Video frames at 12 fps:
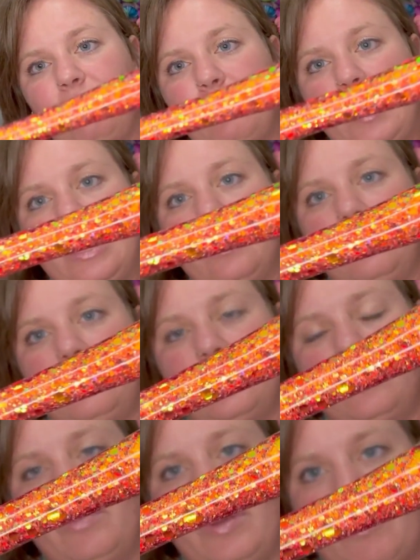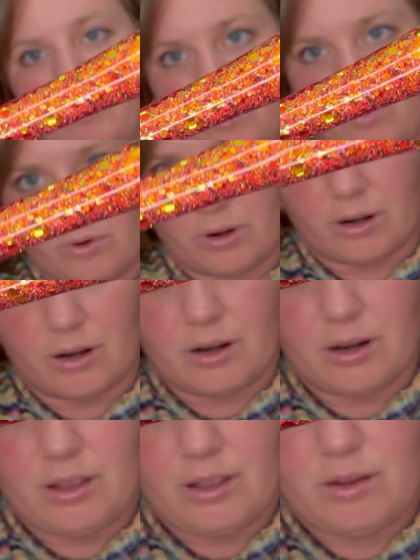make it a little bit more
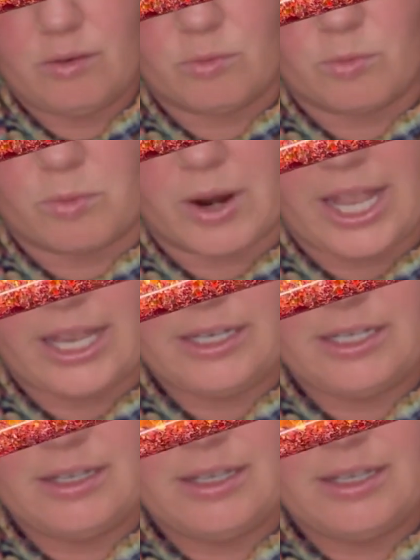red.